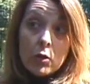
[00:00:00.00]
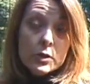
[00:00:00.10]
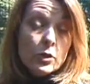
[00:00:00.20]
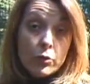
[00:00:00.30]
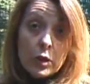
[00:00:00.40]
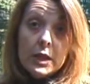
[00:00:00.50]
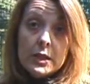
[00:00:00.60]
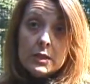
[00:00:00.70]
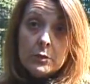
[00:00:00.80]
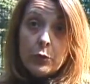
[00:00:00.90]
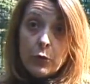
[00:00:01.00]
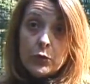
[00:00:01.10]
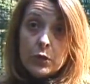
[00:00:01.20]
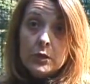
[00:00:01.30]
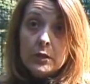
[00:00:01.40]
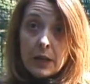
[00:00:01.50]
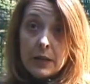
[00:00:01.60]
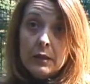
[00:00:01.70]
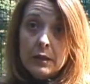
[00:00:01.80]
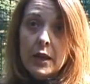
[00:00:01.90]
also release project
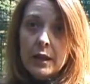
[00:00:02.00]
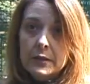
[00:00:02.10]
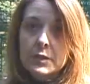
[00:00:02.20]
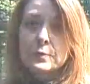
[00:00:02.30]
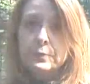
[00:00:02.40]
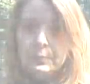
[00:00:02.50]
in the end.